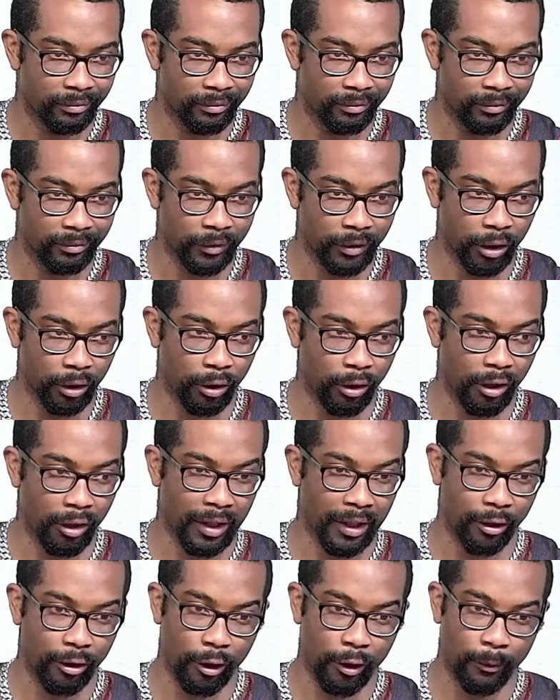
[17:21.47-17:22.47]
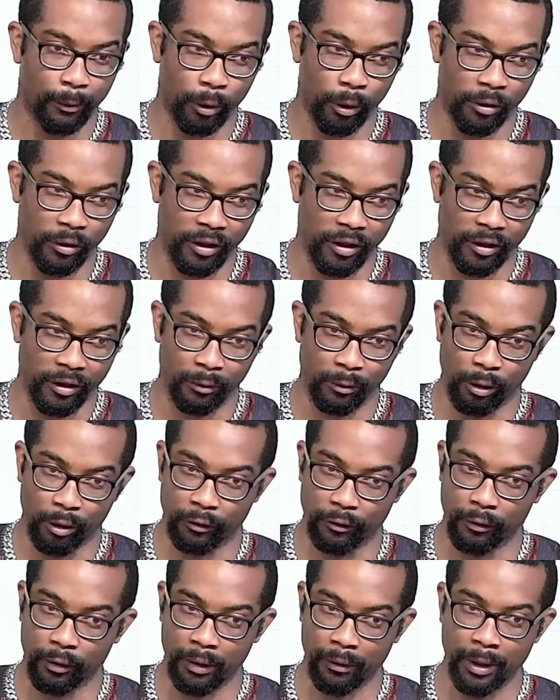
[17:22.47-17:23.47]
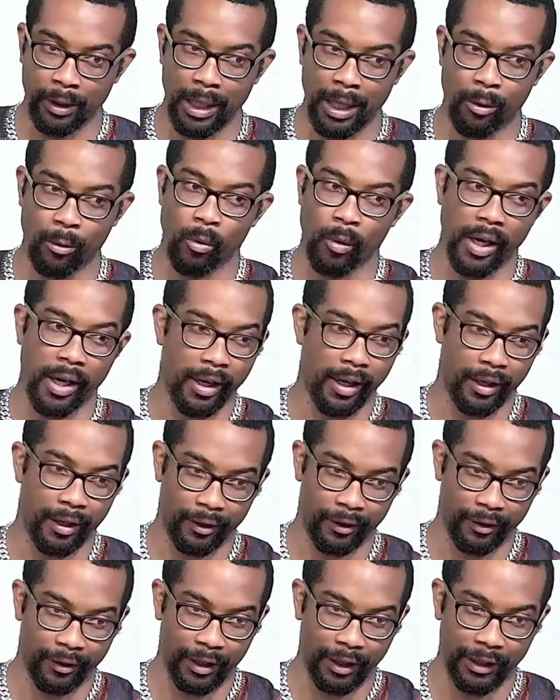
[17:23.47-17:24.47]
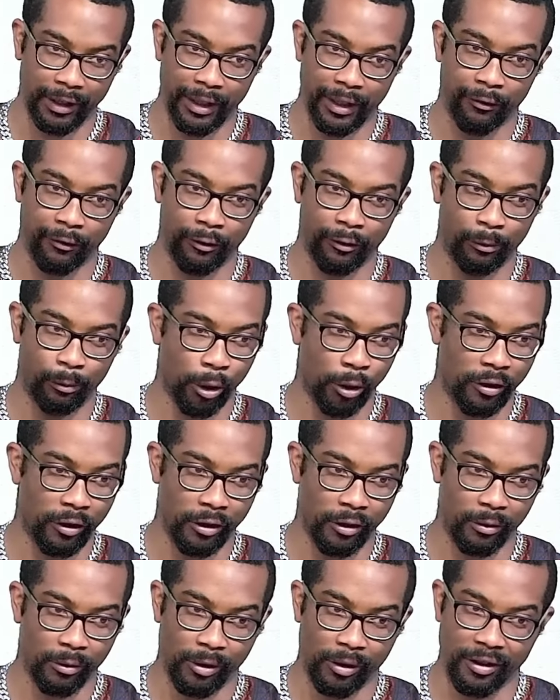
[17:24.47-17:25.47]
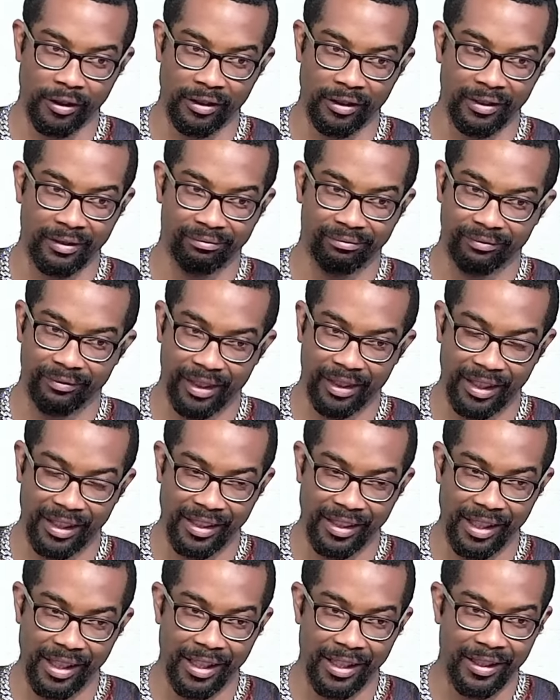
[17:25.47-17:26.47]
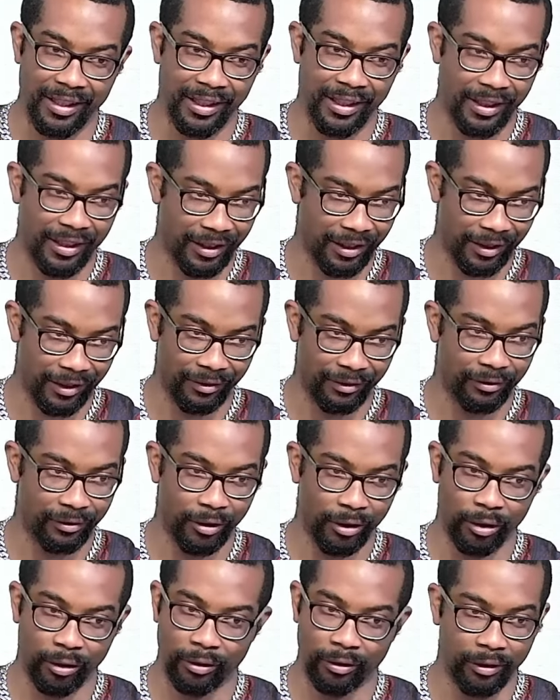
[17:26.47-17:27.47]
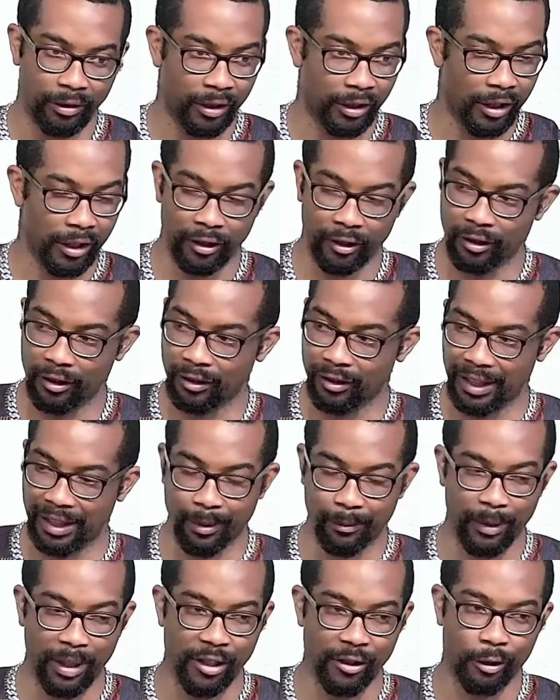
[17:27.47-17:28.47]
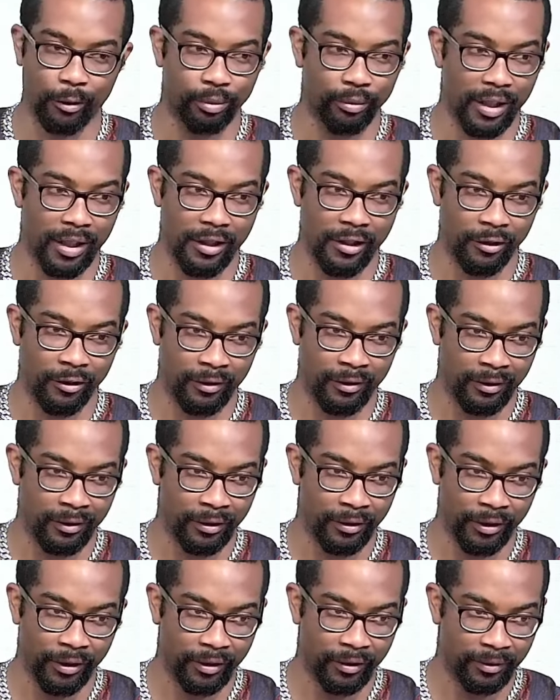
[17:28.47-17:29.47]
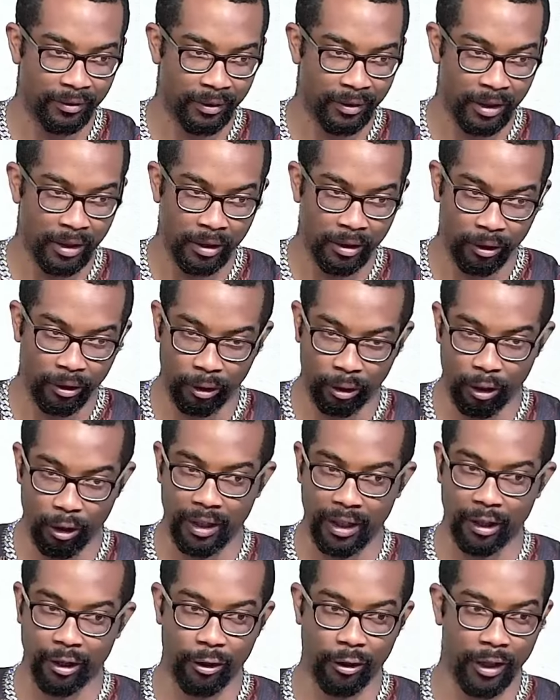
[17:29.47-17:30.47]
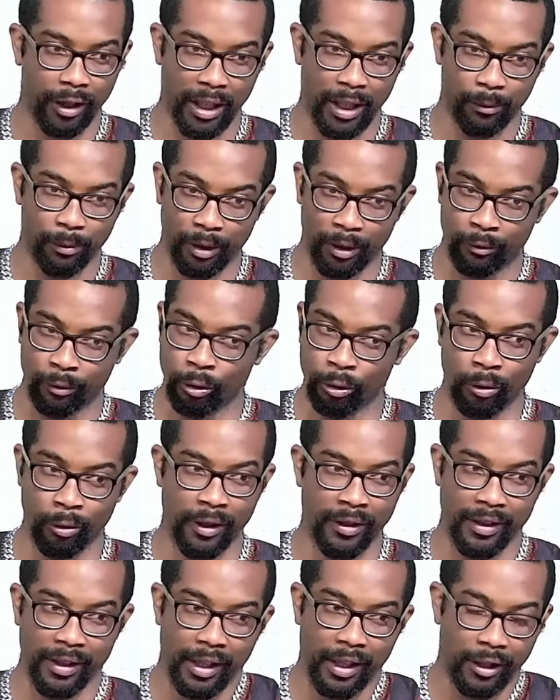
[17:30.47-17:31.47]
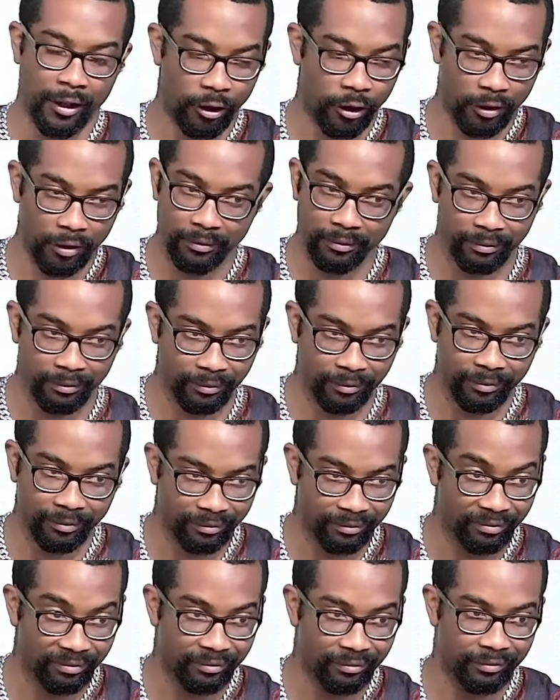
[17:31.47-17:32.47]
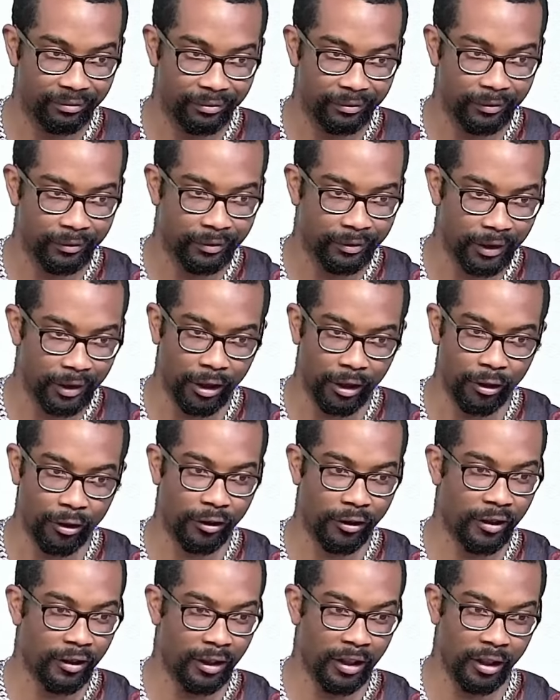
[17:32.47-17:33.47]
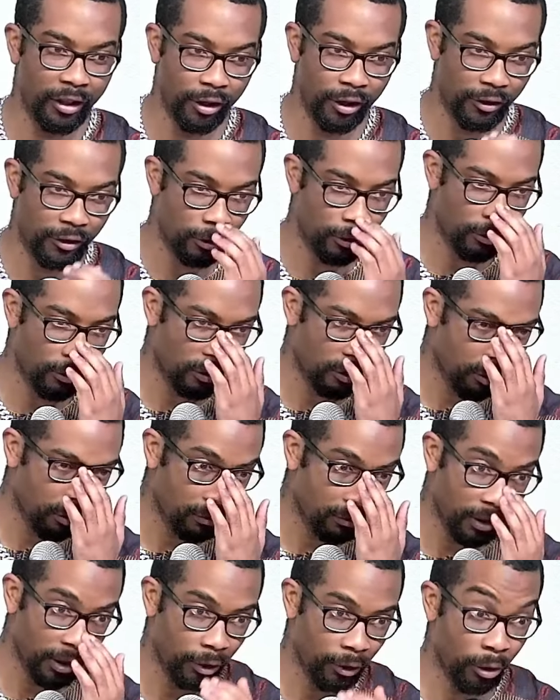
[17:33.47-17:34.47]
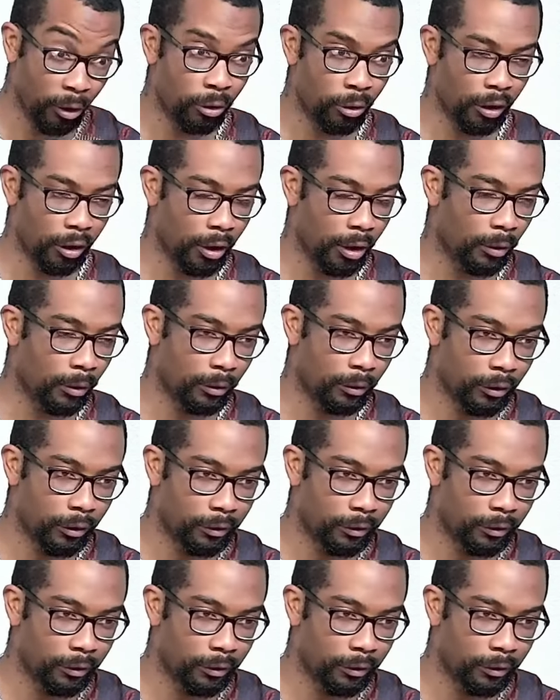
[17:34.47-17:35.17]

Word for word: The God that called Moses was very aware that they, Moses was in his eighties. It didn't take him by surprise. The God that called Abraham knew his age. So he doesn't need your excuse. He knows you're old.